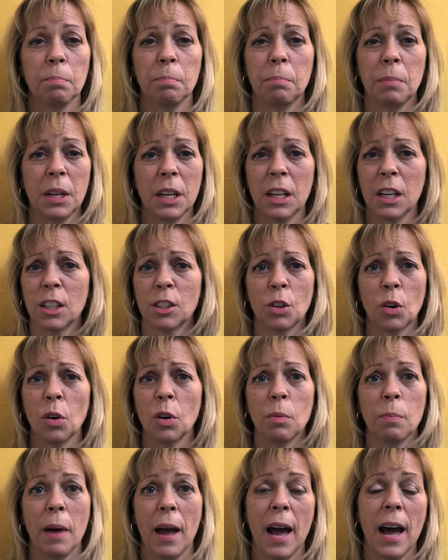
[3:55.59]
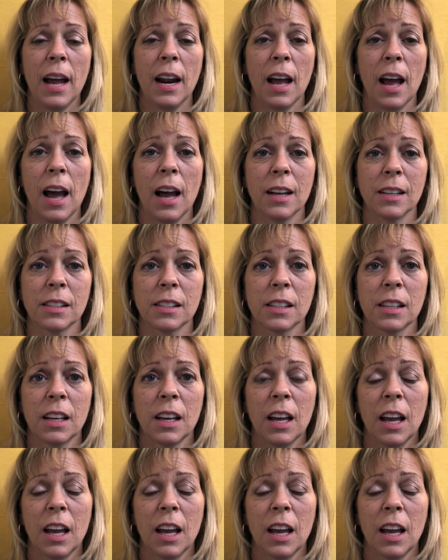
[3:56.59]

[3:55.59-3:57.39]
being a total badass.